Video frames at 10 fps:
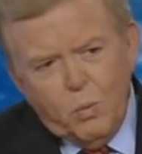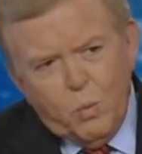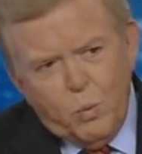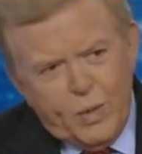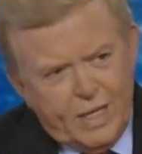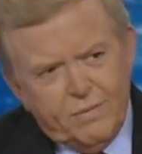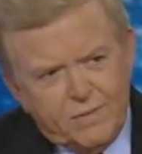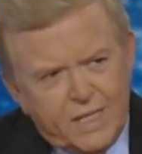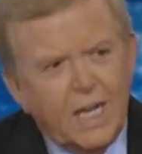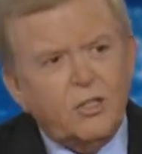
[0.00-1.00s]
We have
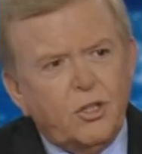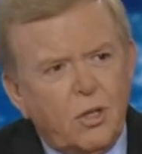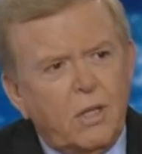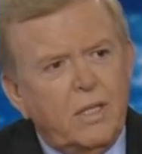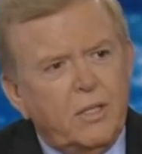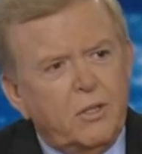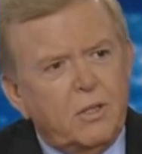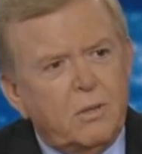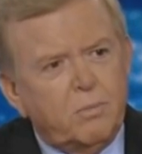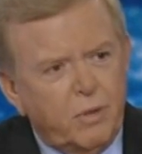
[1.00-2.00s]
touched on
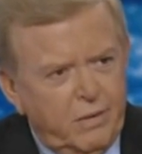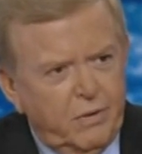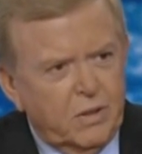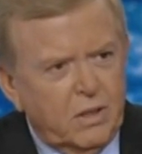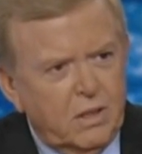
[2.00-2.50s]
this previously,